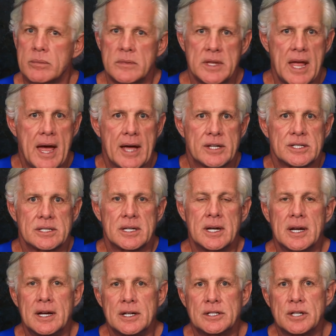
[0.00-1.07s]
Yes.
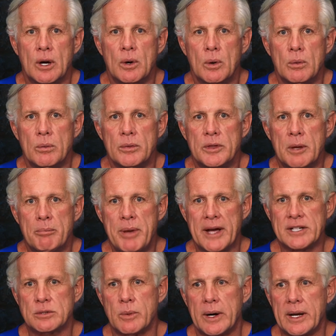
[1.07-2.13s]
So the
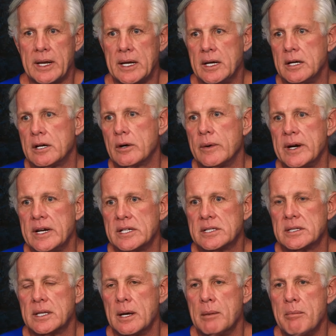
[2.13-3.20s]
best way to increase
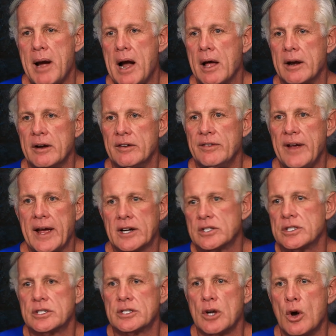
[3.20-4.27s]
the amount of
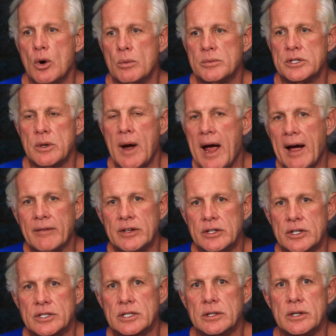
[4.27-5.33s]
exosomes you have in
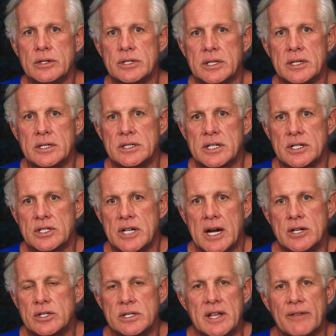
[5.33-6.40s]
your solution is just
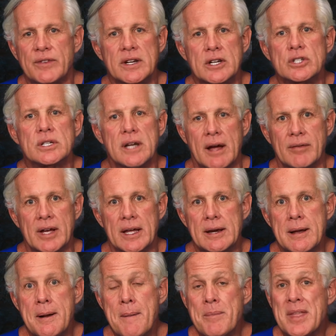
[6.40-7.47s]
change your definition of it.
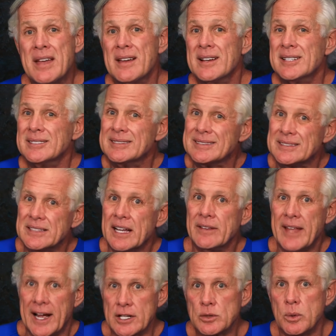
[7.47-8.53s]
And
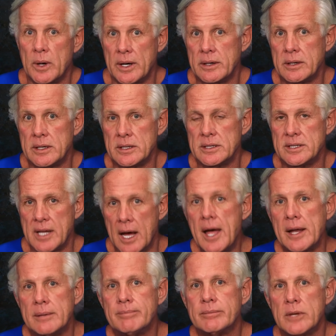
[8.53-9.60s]
that's what is
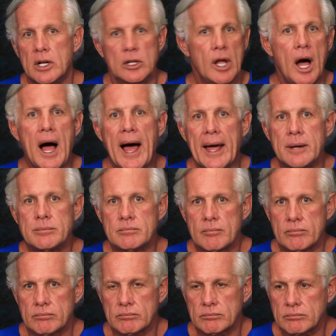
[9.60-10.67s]
done a lot.
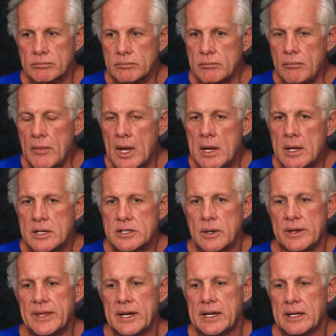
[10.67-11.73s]
So
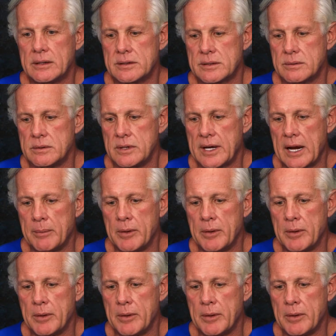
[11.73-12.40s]
I think you got to